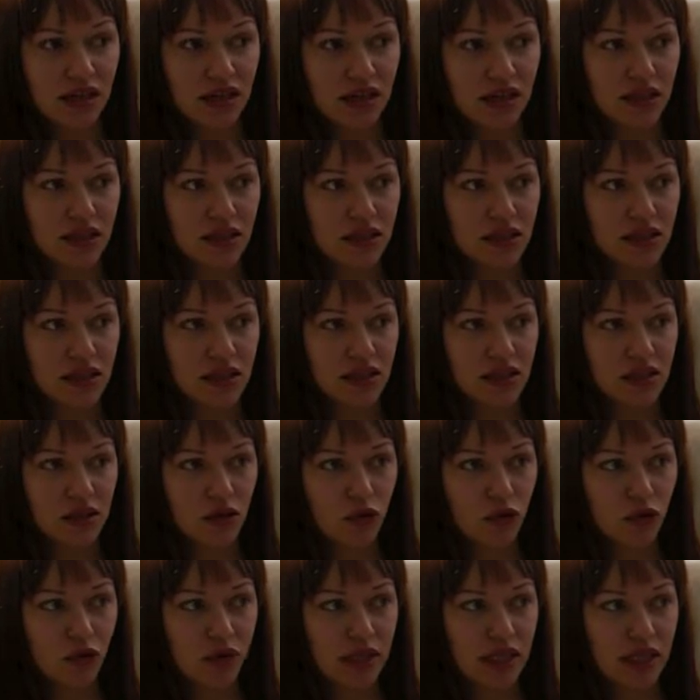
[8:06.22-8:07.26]
it is
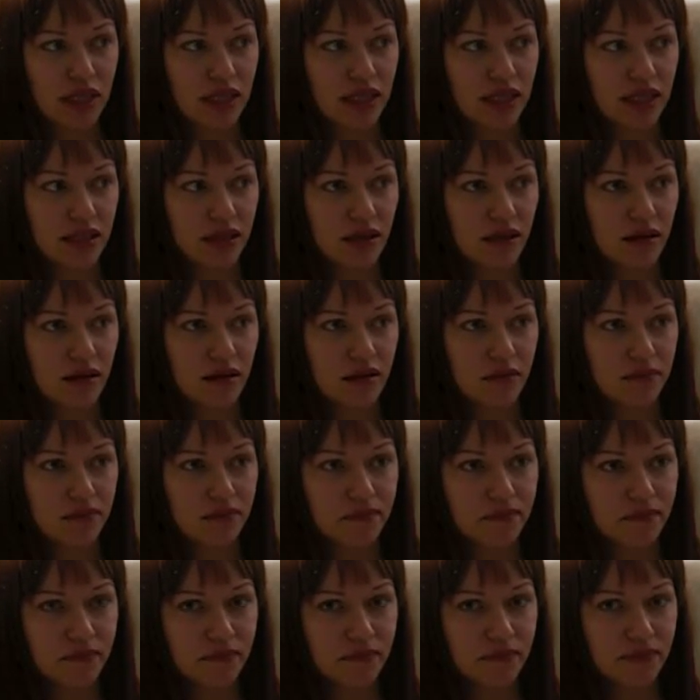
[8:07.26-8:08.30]
really
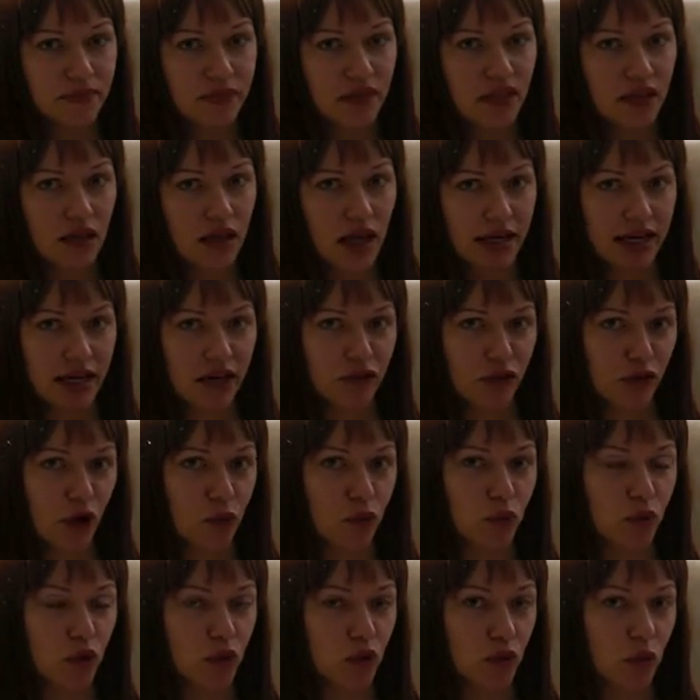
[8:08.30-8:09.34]
like if your
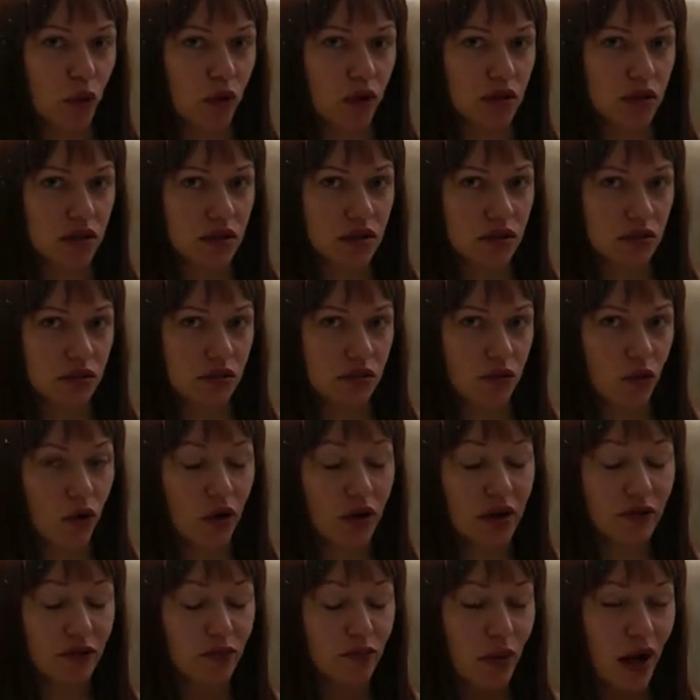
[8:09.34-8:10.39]
mood was, or
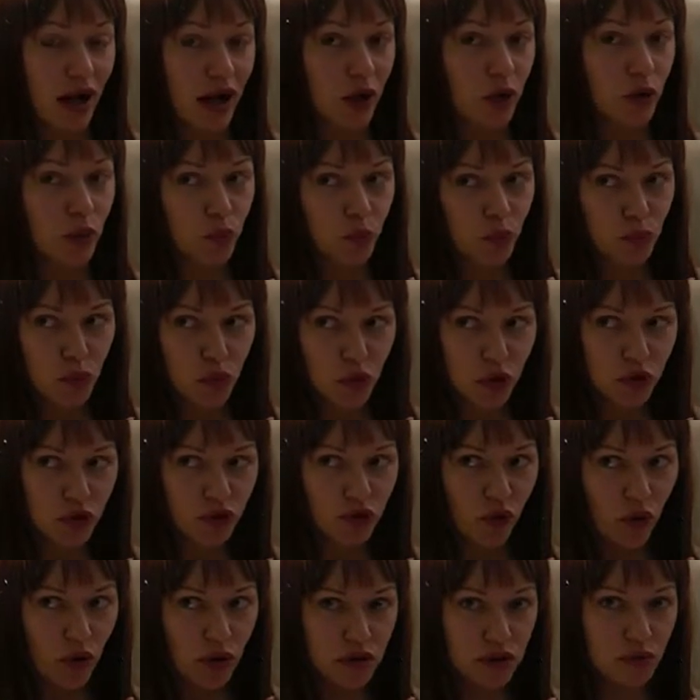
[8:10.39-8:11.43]
if my mood
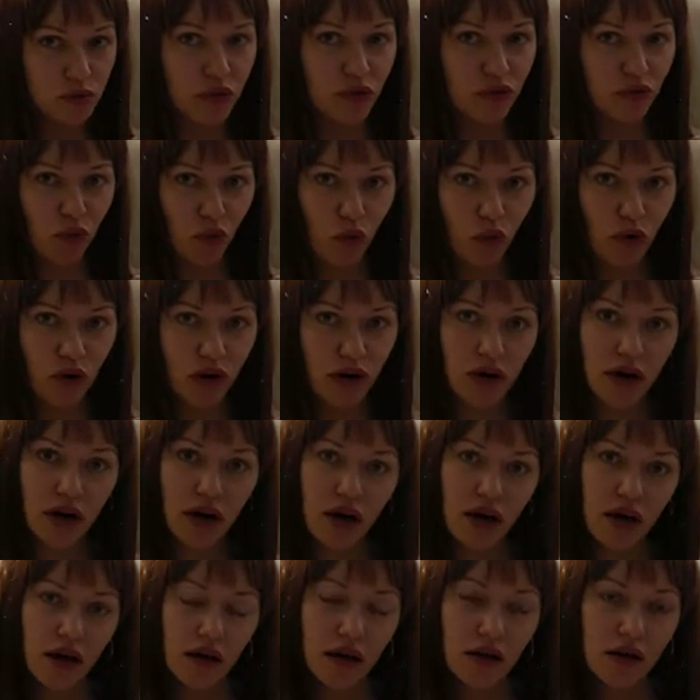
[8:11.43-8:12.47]
was before
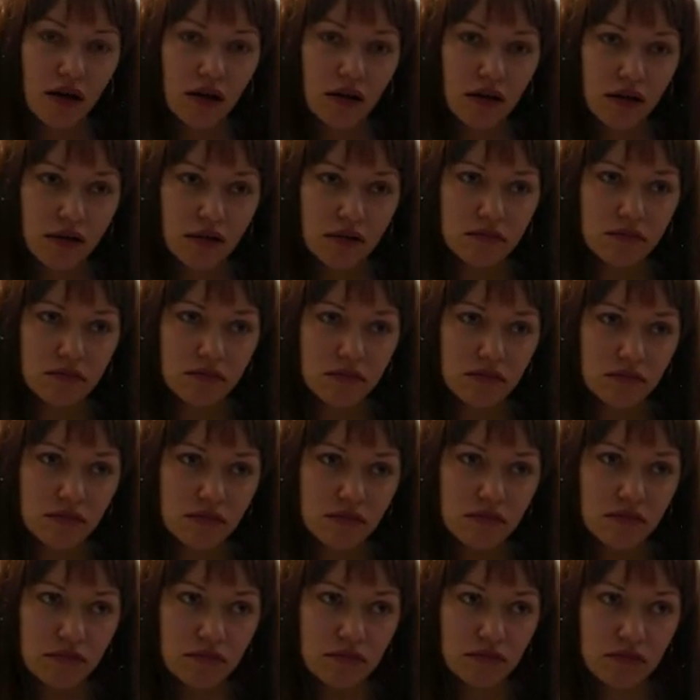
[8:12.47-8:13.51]

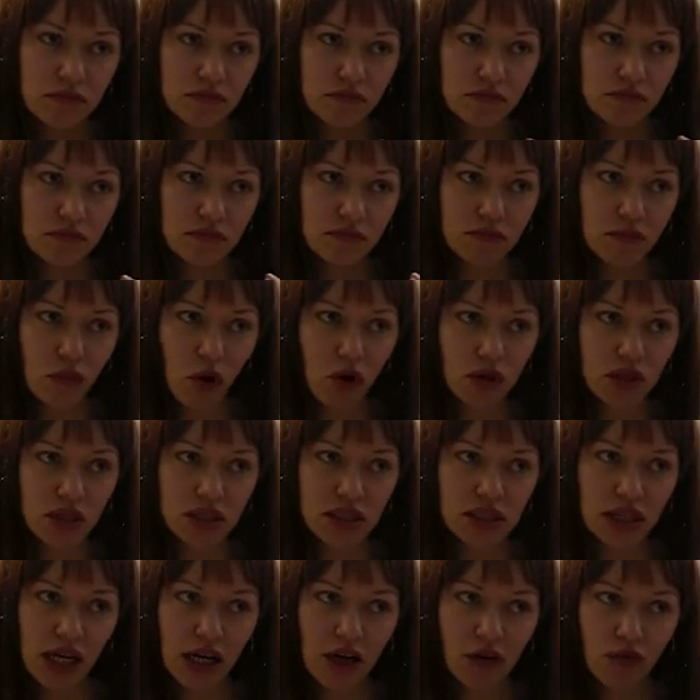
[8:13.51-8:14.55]
on a
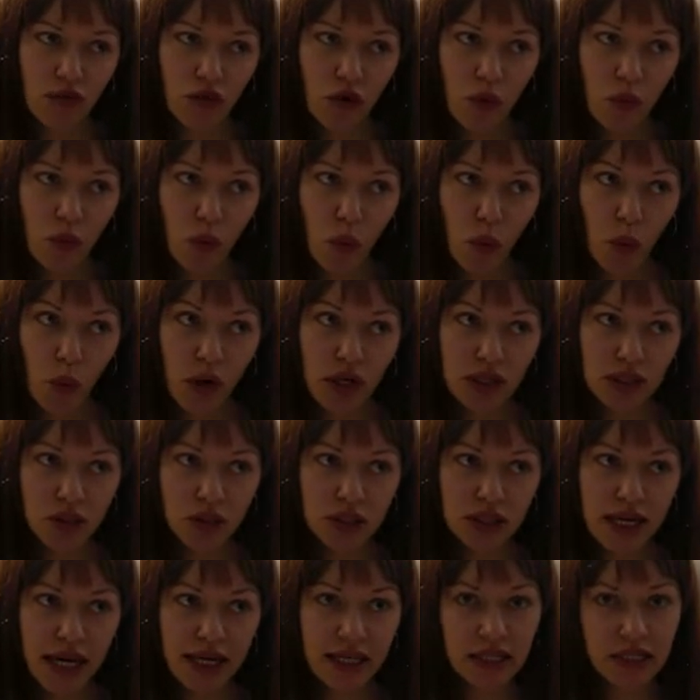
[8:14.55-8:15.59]
scale from 1 to
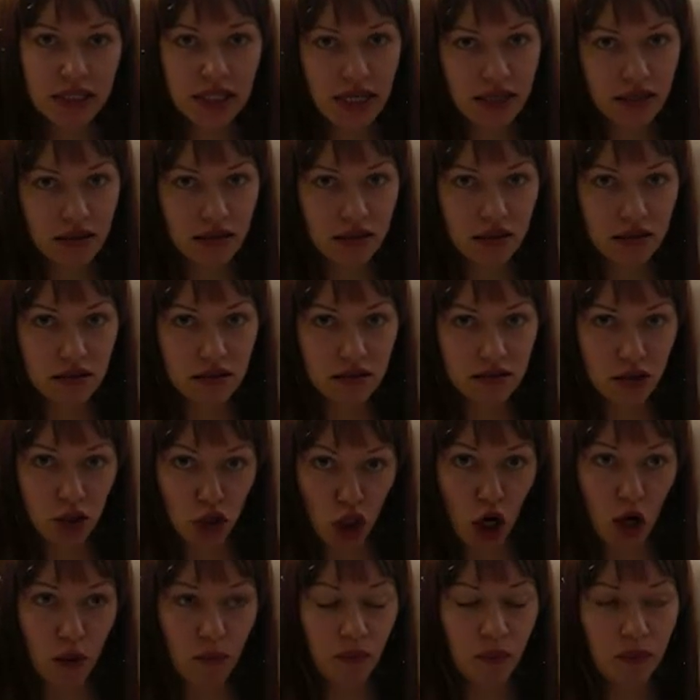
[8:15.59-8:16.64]
10, and 10 is
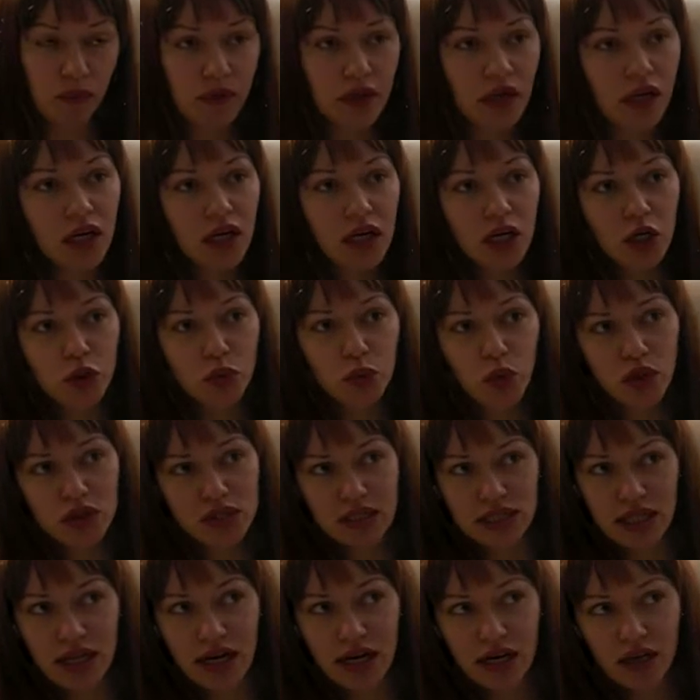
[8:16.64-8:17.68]
top, it
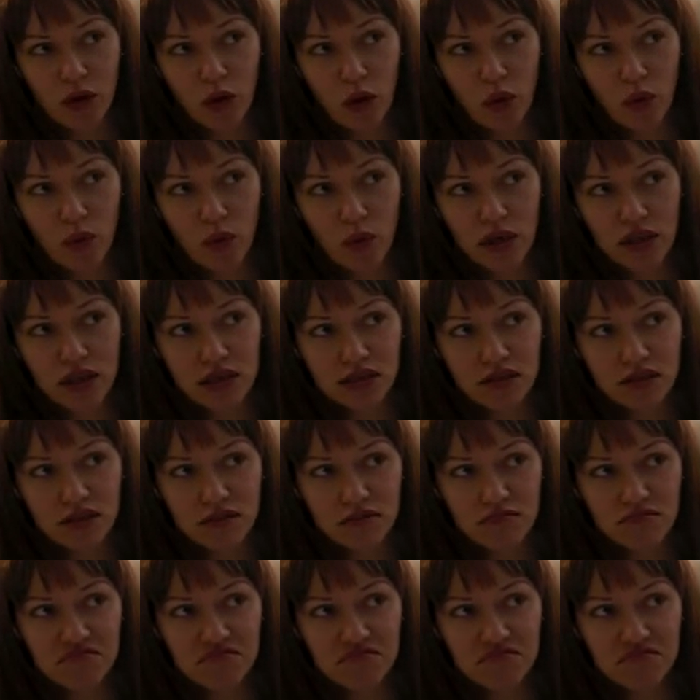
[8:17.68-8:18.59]
was like always